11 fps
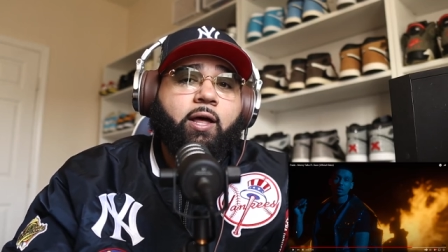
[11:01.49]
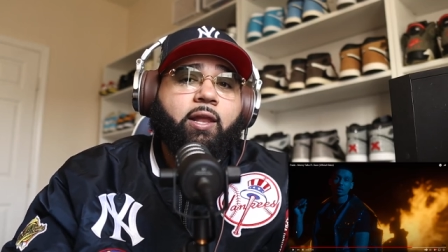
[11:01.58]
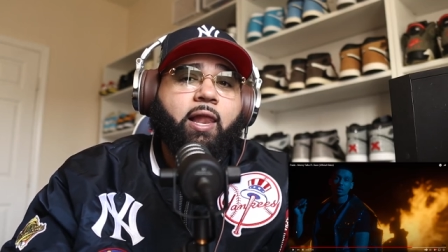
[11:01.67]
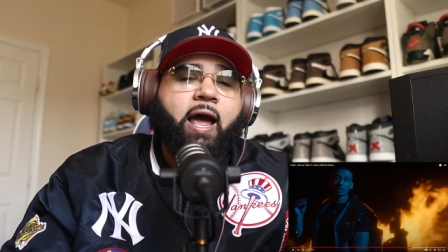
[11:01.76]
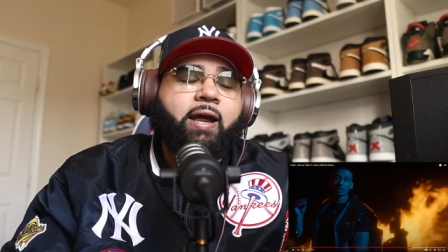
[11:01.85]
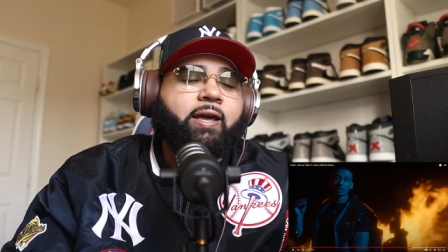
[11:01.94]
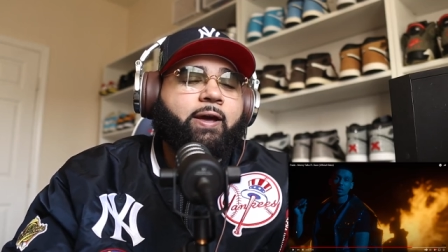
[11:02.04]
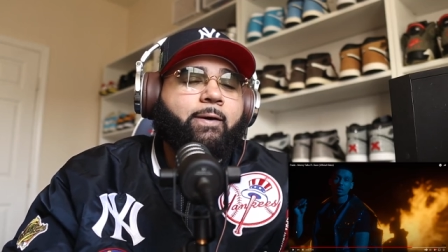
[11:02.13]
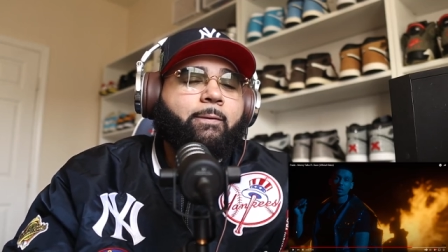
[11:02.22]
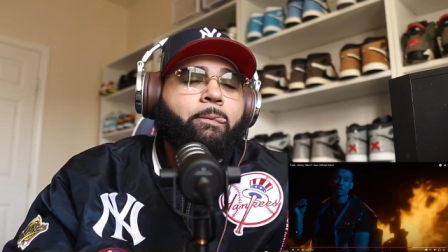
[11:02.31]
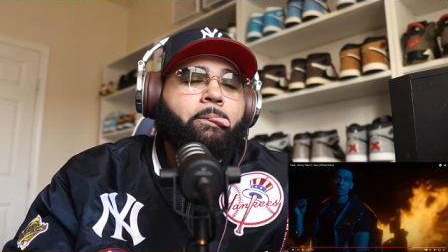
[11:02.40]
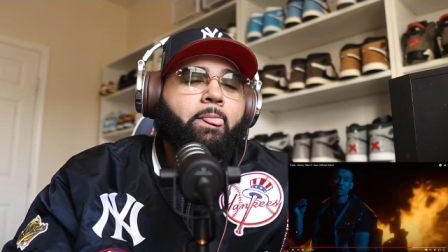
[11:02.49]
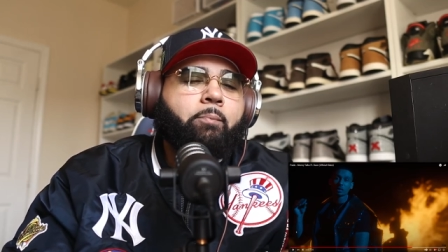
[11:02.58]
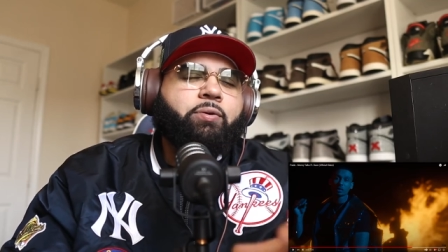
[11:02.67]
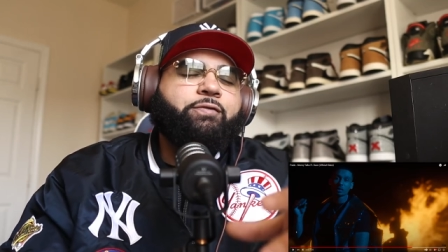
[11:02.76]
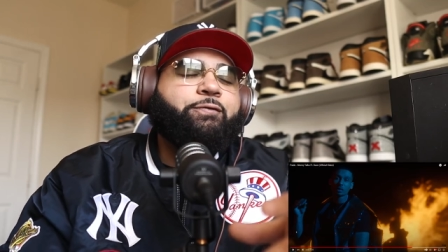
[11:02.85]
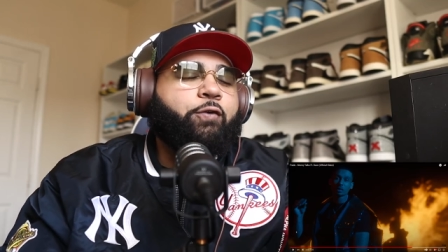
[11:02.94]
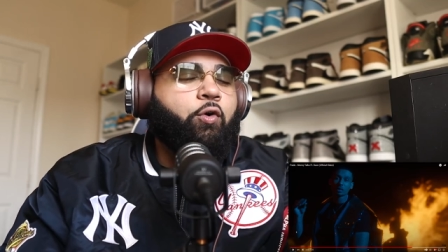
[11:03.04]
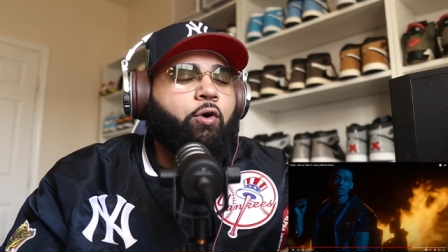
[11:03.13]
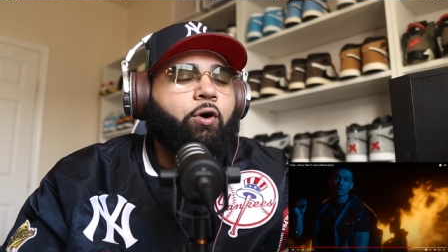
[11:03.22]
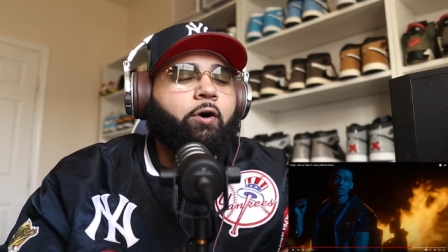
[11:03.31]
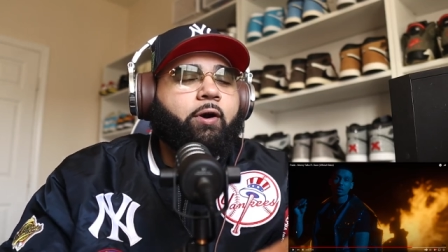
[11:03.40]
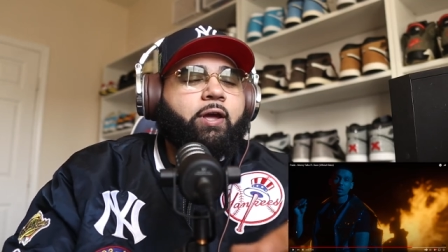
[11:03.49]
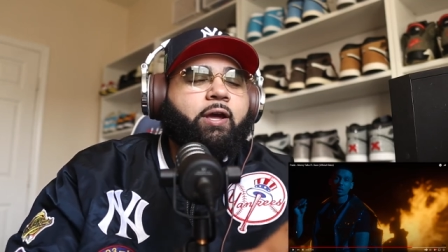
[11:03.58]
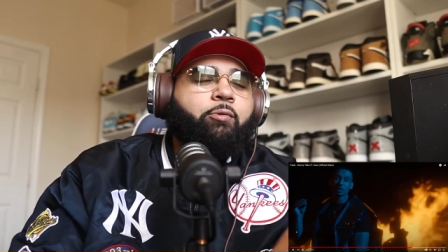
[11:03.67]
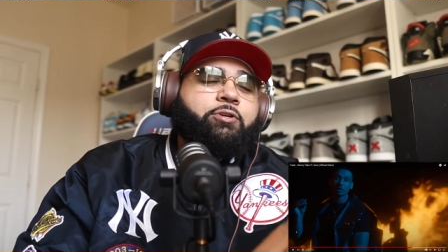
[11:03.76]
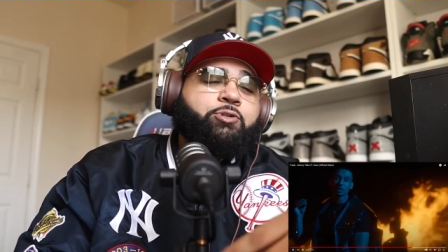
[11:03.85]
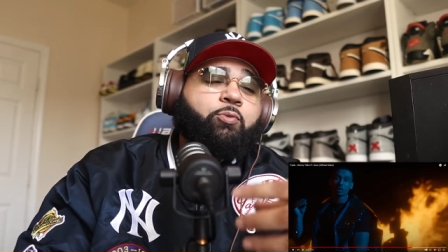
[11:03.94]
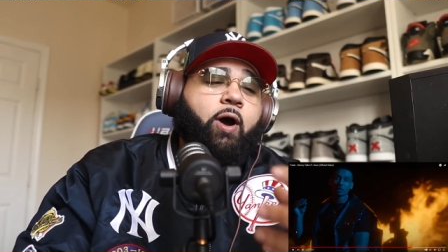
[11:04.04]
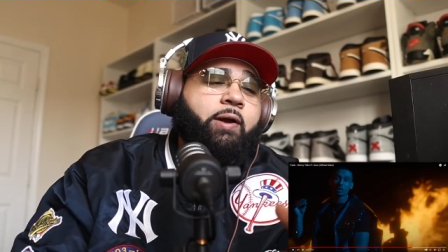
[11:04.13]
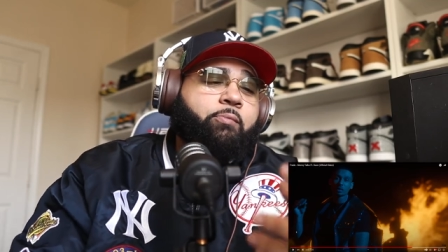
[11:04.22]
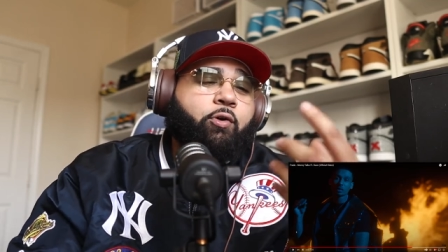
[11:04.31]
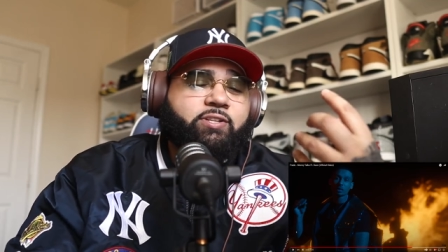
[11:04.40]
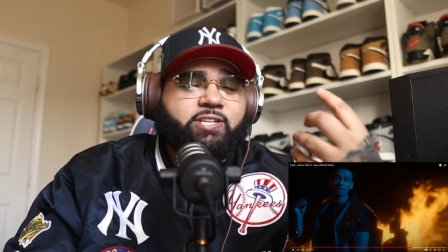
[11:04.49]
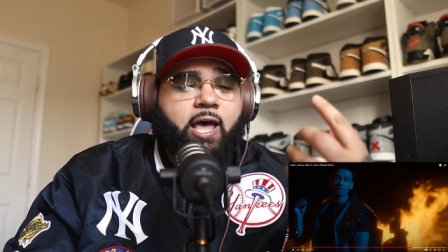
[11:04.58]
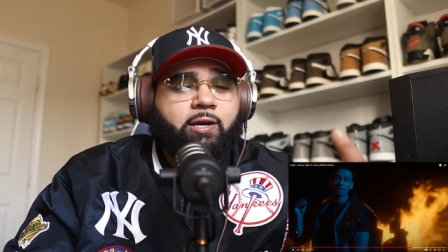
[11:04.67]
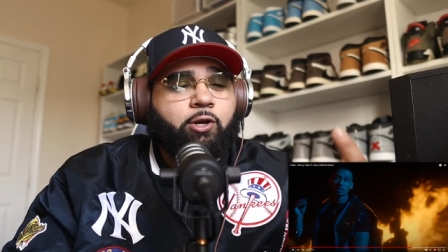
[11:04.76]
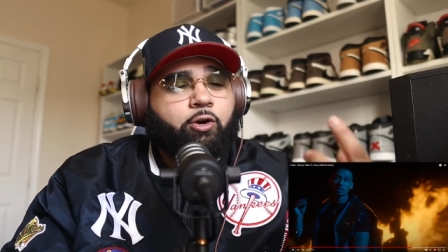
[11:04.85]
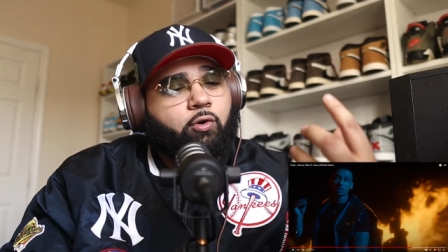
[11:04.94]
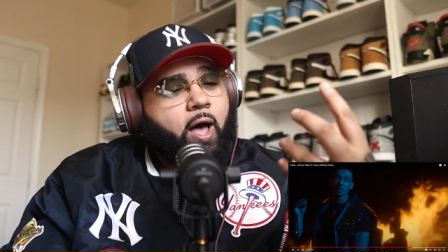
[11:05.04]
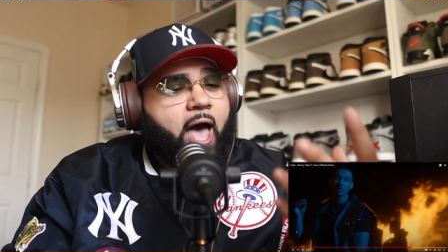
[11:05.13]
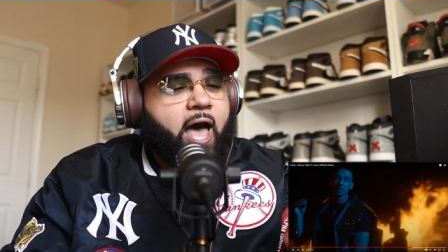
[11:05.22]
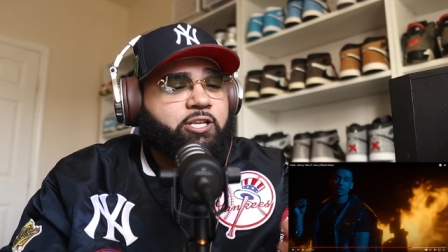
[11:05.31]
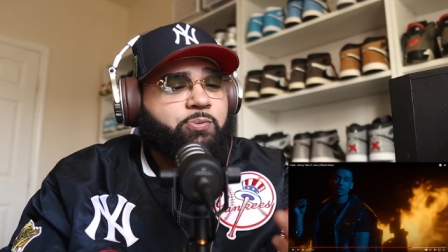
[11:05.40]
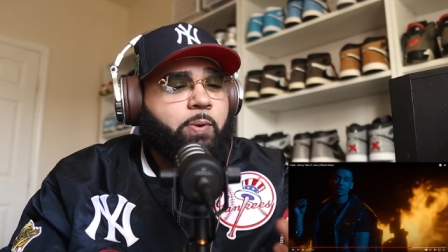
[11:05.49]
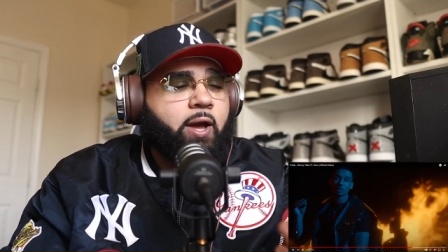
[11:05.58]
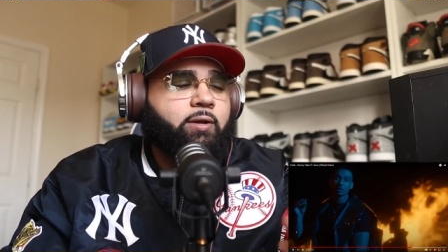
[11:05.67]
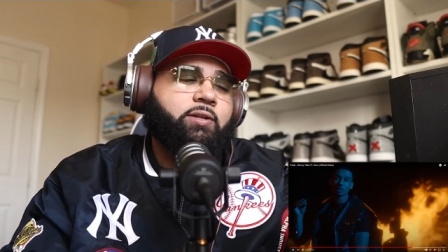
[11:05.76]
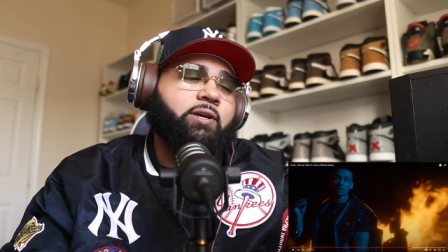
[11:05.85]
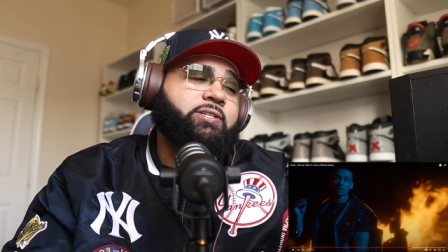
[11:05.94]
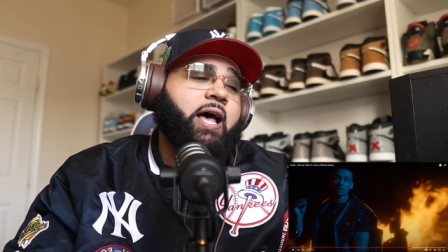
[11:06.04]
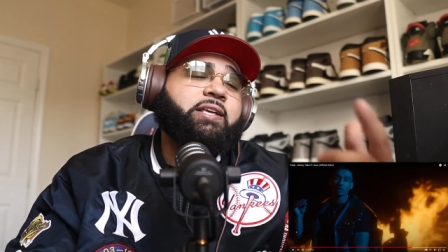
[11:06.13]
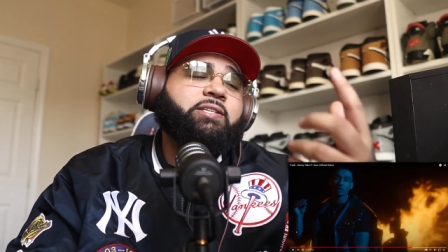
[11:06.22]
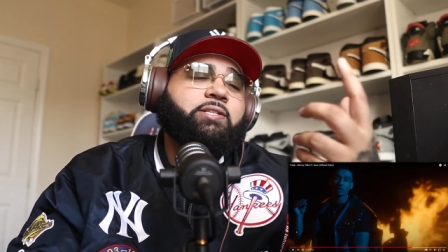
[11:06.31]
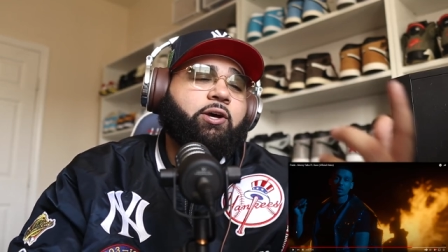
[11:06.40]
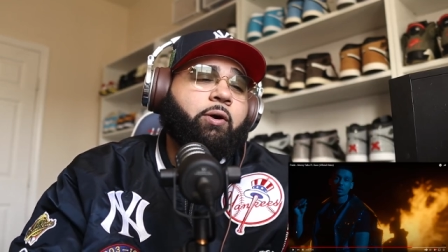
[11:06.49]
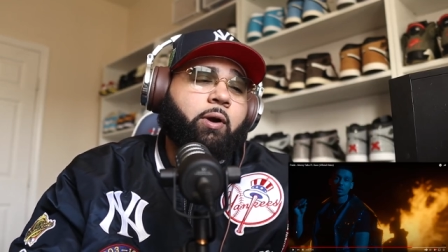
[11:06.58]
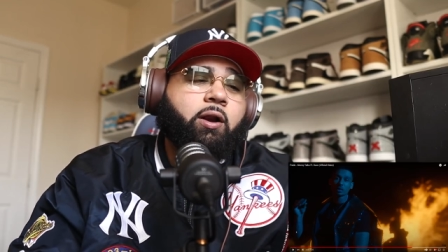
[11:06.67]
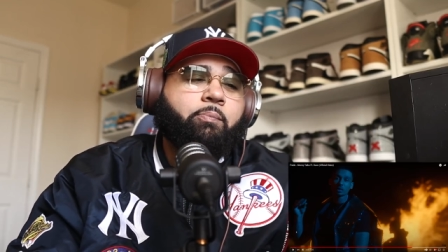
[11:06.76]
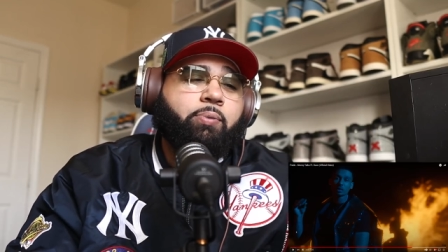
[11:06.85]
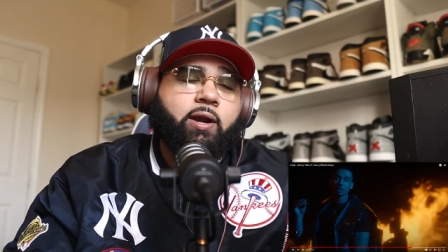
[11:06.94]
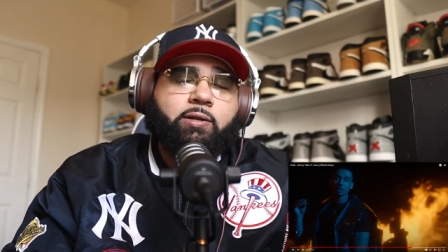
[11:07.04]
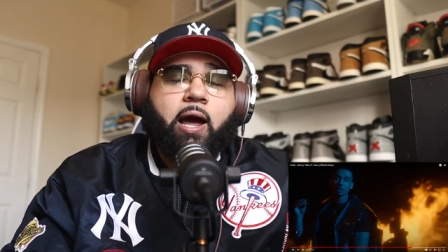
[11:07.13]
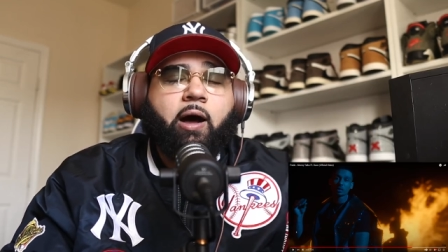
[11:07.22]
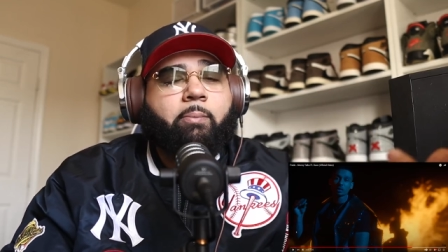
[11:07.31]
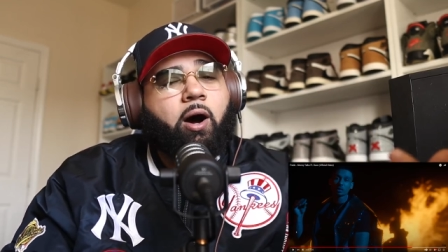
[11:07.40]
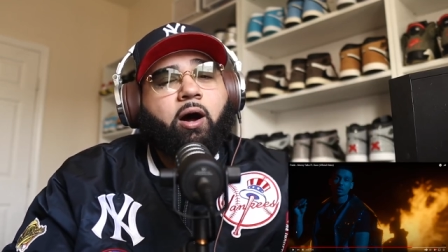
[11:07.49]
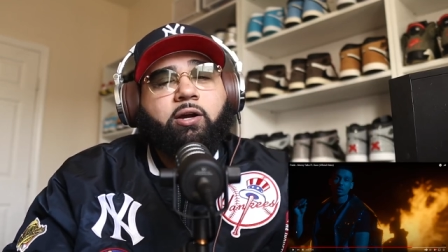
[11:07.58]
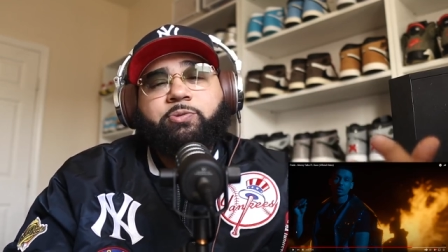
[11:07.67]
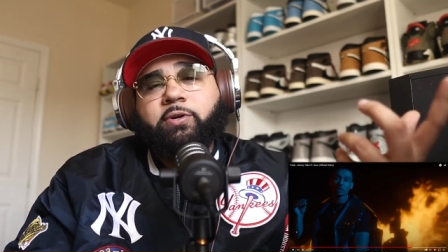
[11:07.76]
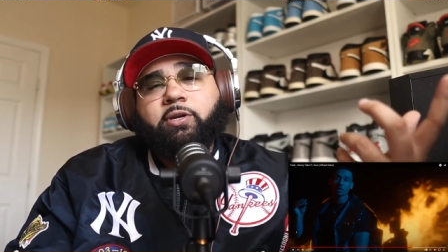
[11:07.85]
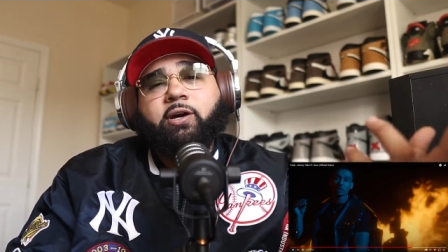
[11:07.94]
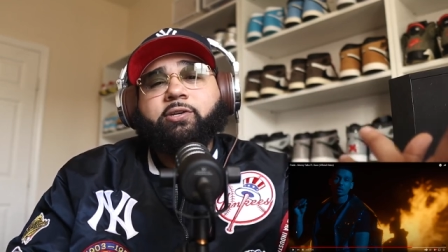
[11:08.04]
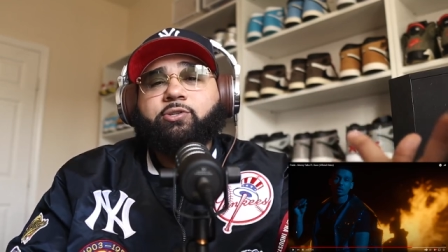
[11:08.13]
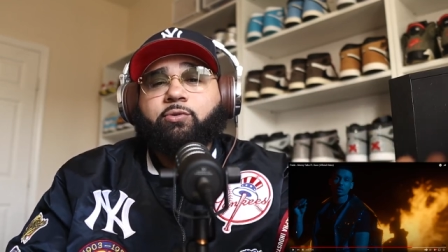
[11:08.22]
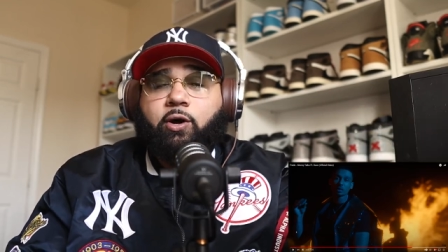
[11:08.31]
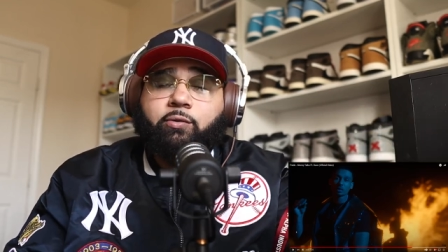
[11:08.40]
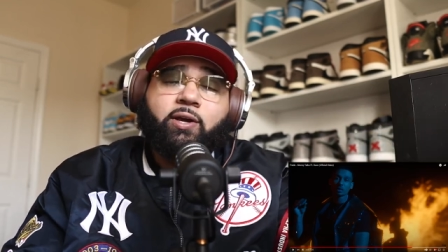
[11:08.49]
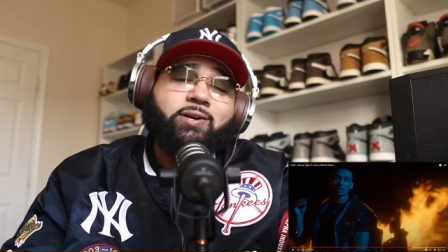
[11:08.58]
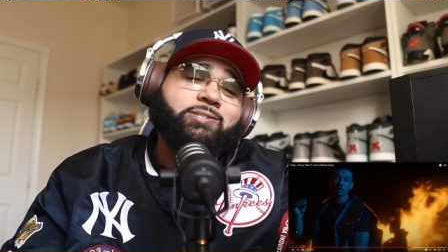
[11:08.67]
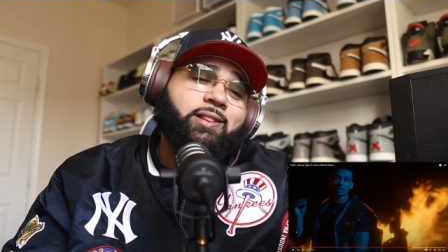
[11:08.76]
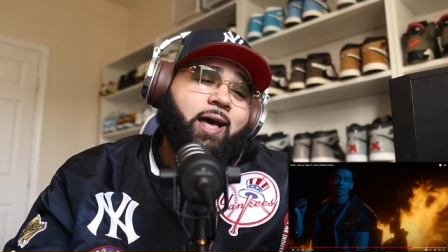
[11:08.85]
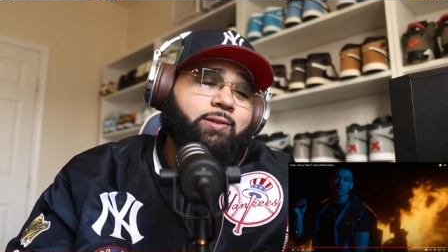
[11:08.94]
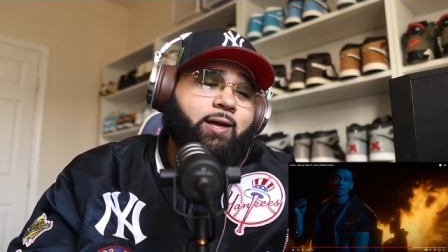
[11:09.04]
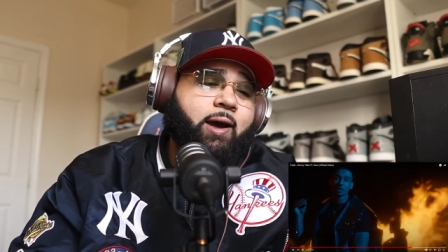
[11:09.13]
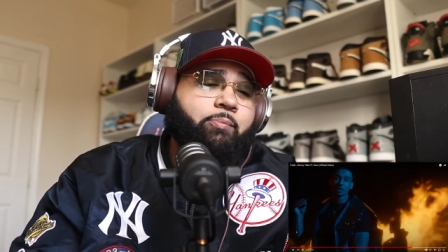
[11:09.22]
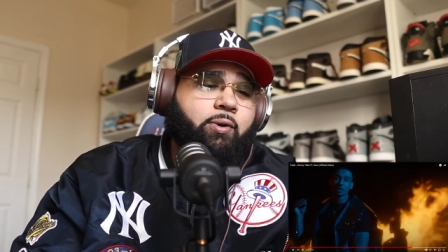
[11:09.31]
Like before, it was way more technical aspect. This I still gonna break down bars because you know niggas like that.